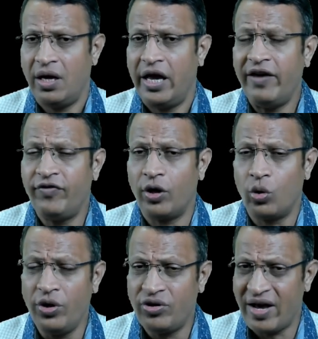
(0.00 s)
if you are
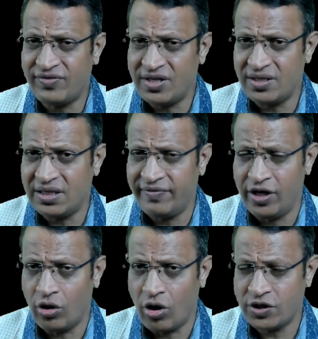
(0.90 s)
going to have CCTV in
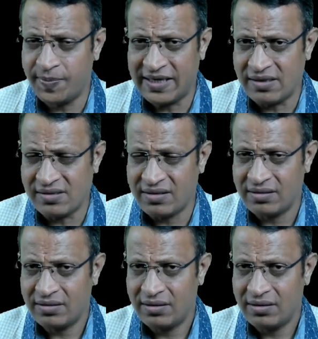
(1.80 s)
your hospitals,